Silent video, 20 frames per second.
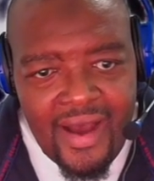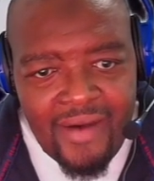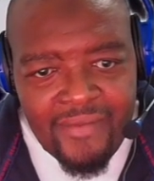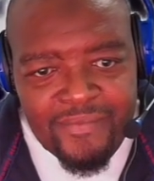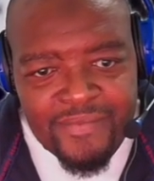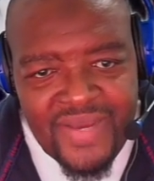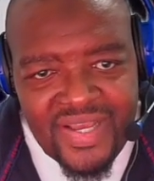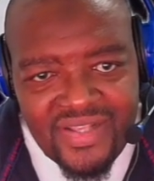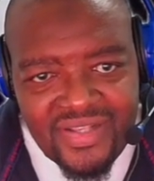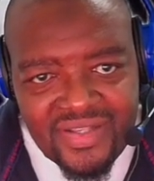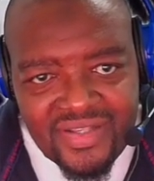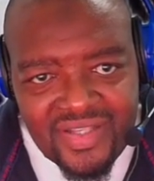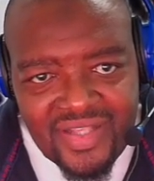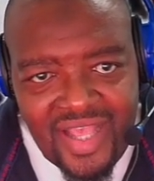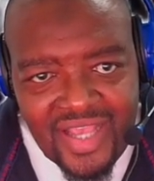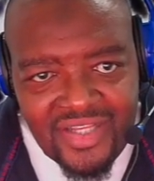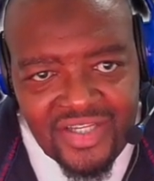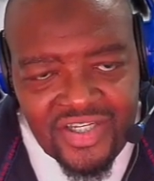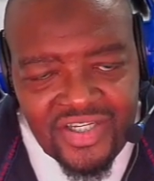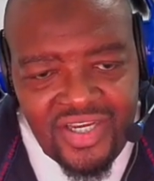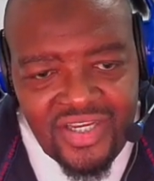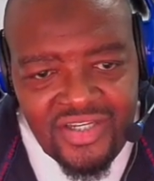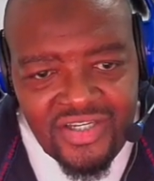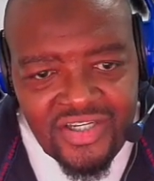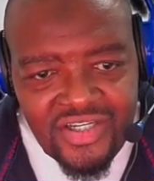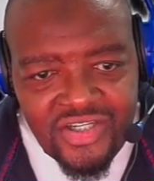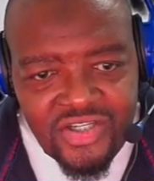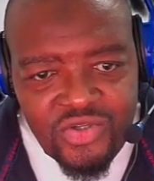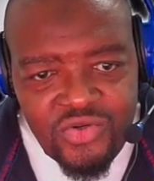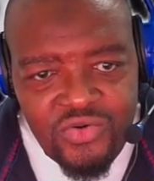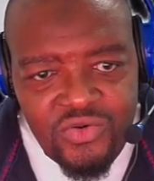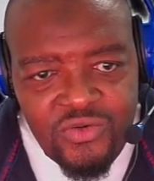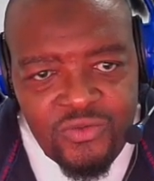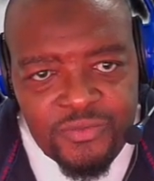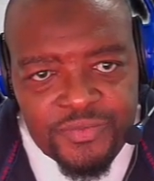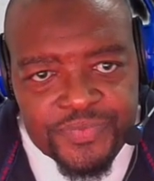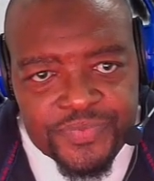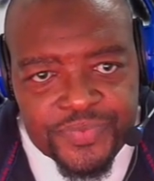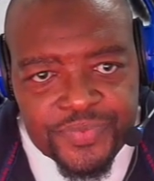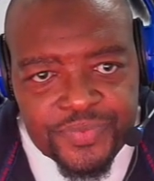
I've made slight changes to